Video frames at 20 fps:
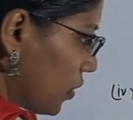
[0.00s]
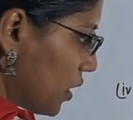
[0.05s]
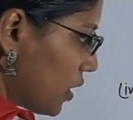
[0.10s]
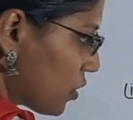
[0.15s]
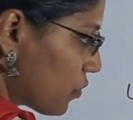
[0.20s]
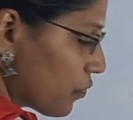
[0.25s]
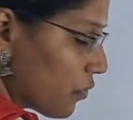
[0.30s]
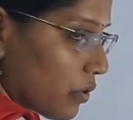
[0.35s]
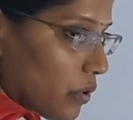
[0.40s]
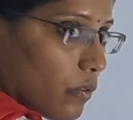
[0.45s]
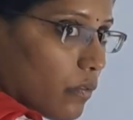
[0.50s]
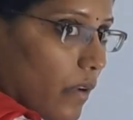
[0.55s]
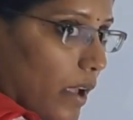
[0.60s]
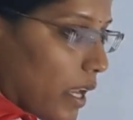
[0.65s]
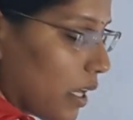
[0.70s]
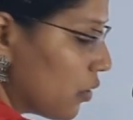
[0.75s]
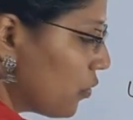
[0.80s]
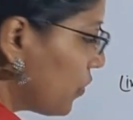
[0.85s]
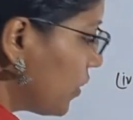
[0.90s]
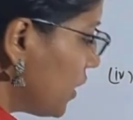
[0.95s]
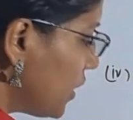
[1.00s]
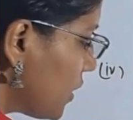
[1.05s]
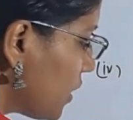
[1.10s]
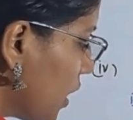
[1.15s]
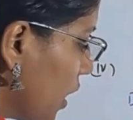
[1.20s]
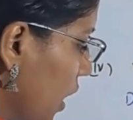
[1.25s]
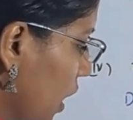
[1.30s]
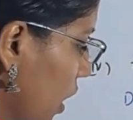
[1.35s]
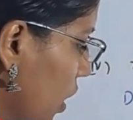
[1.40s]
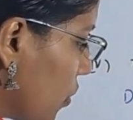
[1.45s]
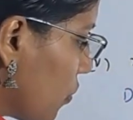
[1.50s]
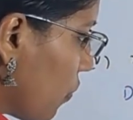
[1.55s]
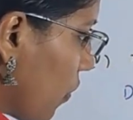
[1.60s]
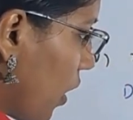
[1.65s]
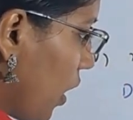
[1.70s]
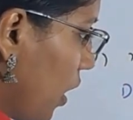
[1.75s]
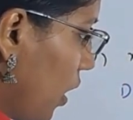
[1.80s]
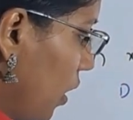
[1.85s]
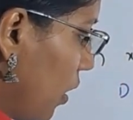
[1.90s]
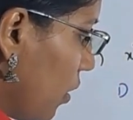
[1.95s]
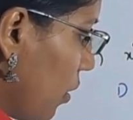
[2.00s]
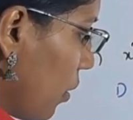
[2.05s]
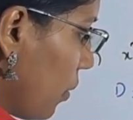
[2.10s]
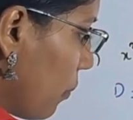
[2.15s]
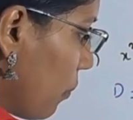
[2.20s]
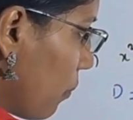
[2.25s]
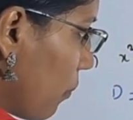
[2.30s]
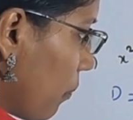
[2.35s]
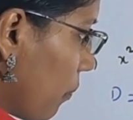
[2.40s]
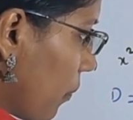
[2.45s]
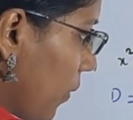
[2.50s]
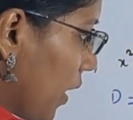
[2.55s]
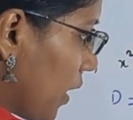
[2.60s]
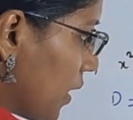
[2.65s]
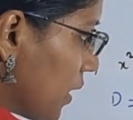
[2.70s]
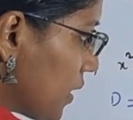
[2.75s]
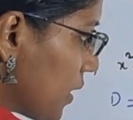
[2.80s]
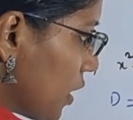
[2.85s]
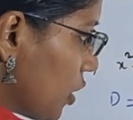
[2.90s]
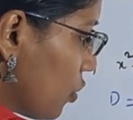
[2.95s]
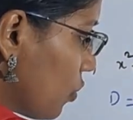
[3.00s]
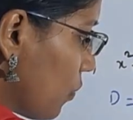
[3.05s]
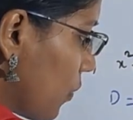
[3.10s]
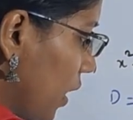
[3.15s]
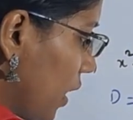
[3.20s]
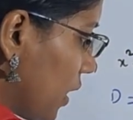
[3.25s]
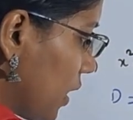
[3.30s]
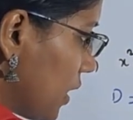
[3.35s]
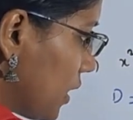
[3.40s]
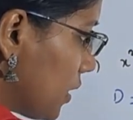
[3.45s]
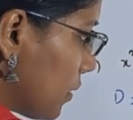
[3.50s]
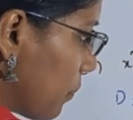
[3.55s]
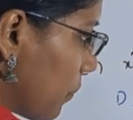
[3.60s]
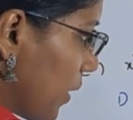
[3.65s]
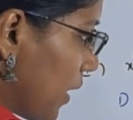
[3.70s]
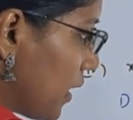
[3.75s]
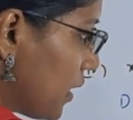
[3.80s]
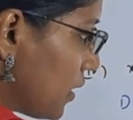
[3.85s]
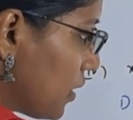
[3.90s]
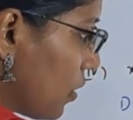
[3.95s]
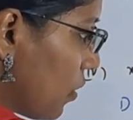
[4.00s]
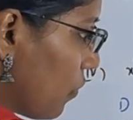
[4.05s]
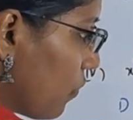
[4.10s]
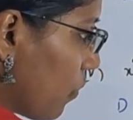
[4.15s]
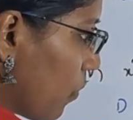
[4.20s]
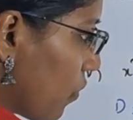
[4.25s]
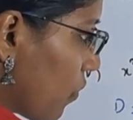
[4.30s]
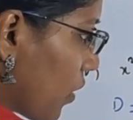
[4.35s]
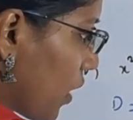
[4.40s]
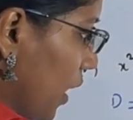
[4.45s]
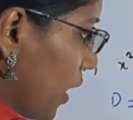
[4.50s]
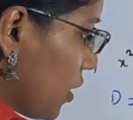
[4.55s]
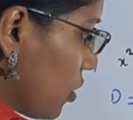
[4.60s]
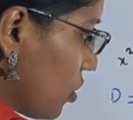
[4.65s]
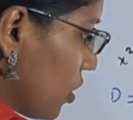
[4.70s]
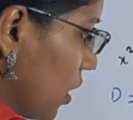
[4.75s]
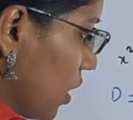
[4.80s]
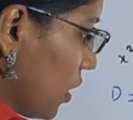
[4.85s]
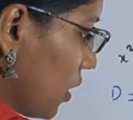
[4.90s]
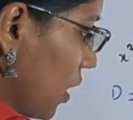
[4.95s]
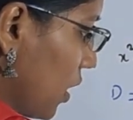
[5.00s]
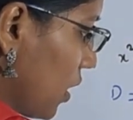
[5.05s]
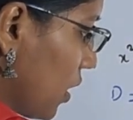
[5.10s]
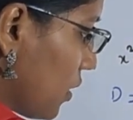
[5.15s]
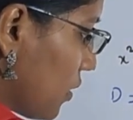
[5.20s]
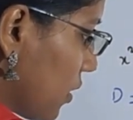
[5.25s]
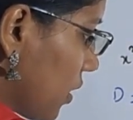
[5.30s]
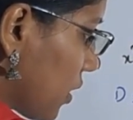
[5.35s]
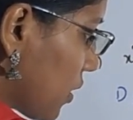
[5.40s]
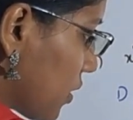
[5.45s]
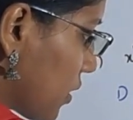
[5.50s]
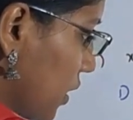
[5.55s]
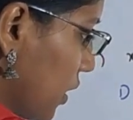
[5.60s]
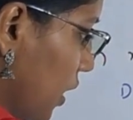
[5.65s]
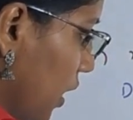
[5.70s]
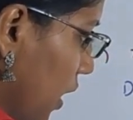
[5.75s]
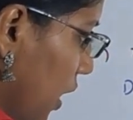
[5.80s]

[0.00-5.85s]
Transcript: this full value is 12. Minus into minus plus 4 9 ja 36.